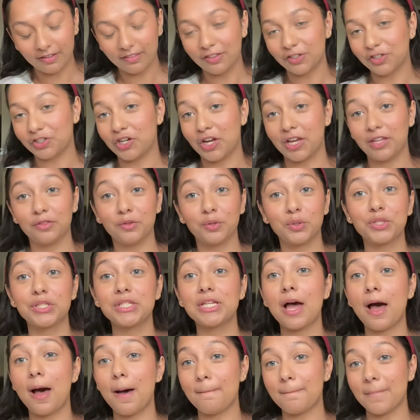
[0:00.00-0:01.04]
The shade looks
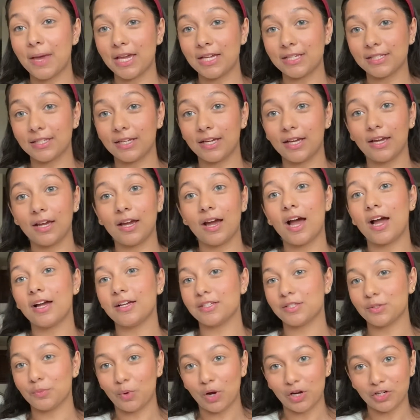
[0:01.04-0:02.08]
amazing. I
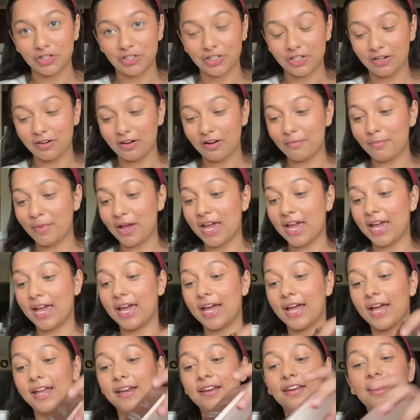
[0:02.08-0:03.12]
swatched it on my
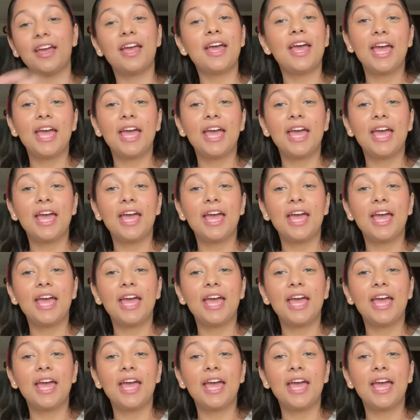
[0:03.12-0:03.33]
hand.